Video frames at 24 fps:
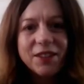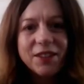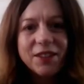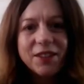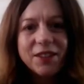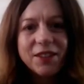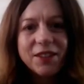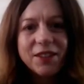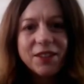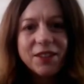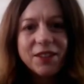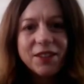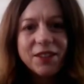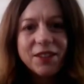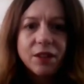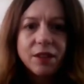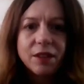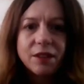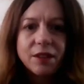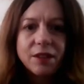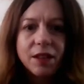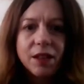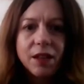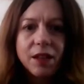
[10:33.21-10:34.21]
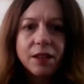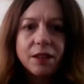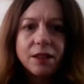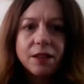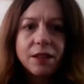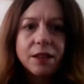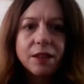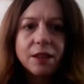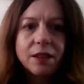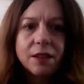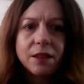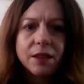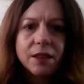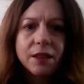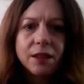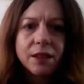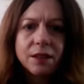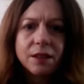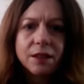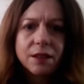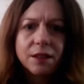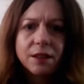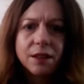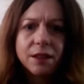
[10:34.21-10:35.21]
That I think
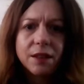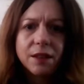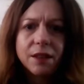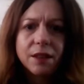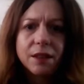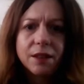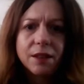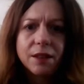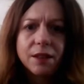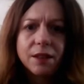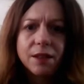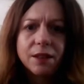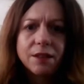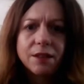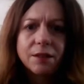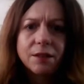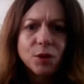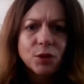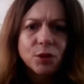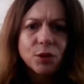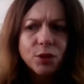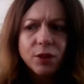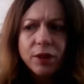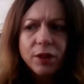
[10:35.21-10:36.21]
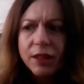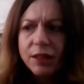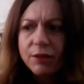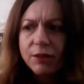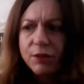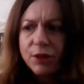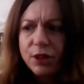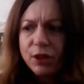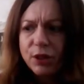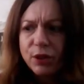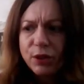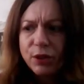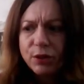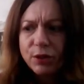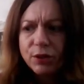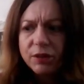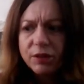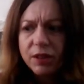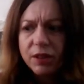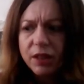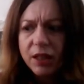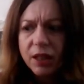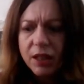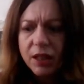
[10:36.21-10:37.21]
I'm not sure I even
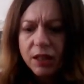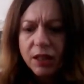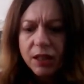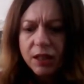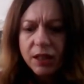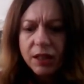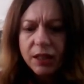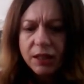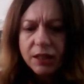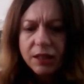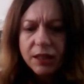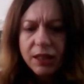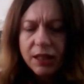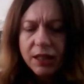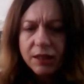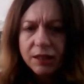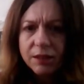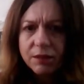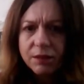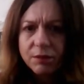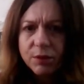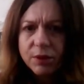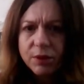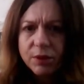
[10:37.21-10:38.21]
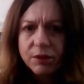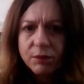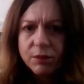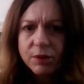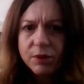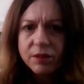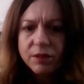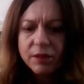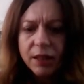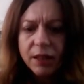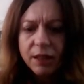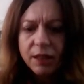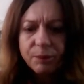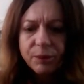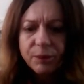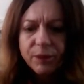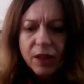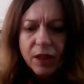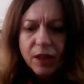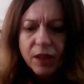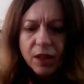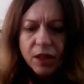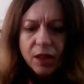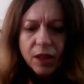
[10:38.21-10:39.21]
used in that was
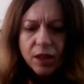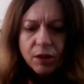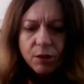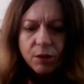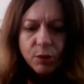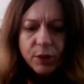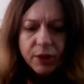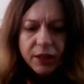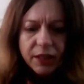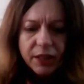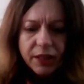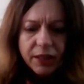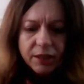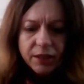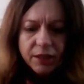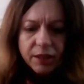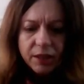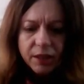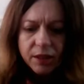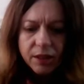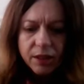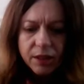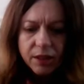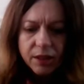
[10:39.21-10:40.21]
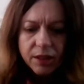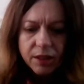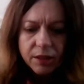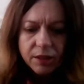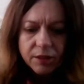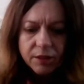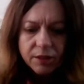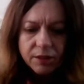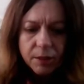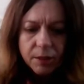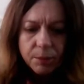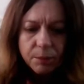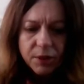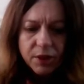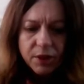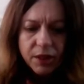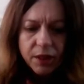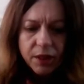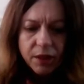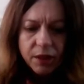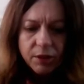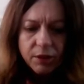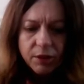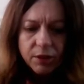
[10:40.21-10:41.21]
we need
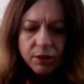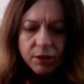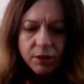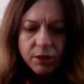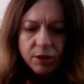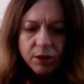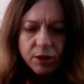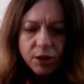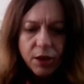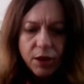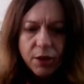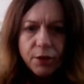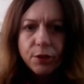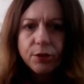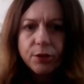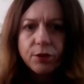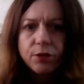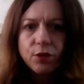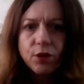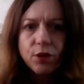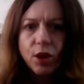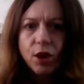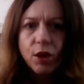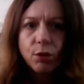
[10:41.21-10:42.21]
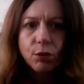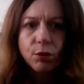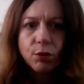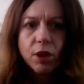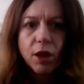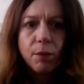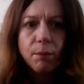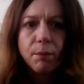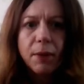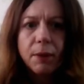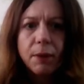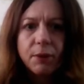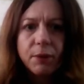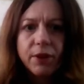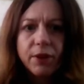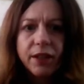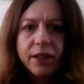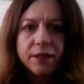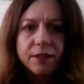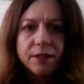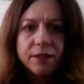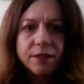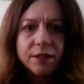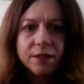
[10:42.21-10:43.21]
something closed to hold our
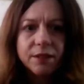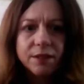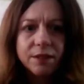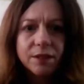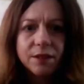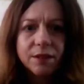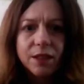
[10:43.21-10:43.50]
memories.